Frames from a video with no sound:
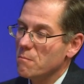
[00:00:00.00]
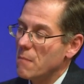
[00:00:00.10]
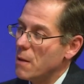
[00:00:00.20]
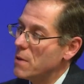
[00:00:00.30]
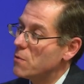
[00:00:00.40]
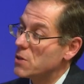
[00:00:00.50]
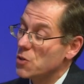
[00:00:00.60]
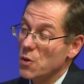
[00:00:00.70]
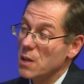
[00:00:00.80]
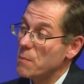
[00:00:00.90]
maybe
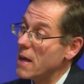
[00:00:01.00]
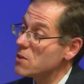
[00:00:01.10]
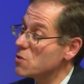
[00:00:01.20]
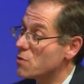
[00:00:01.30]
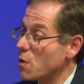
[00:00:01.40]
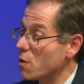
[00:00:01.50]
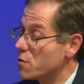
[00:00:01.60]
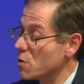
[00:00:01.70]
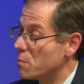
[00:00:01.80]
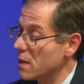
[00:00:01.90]
returning Pay-As-You-Throw if
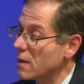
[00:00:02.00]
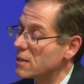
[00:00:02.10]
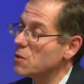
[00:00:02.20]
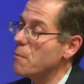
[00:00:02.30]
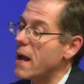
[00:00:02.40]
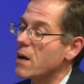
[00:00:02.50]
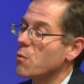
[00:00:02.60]
you would be elected mayor?